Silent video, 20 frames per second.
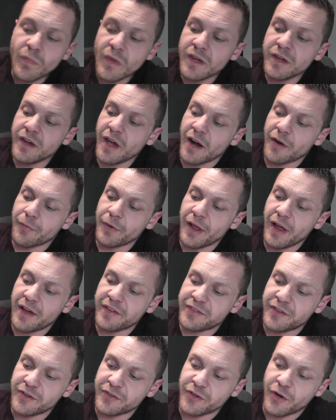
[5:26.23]
you got to
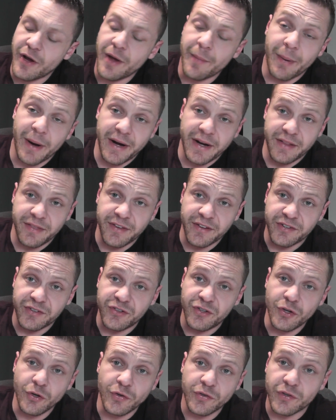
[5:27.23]
realize there's Yohimbine in this
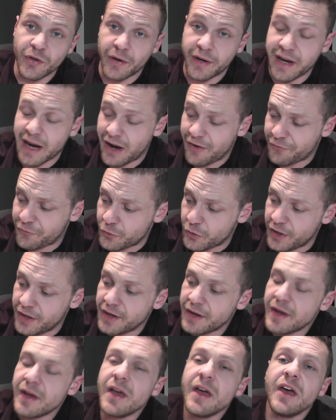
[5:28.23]
too, so account for
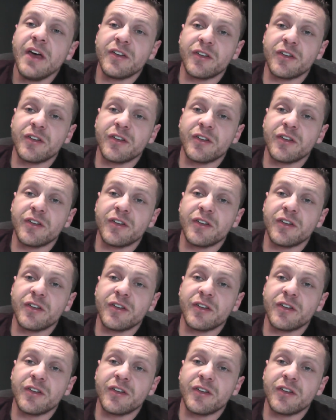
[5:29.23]
it.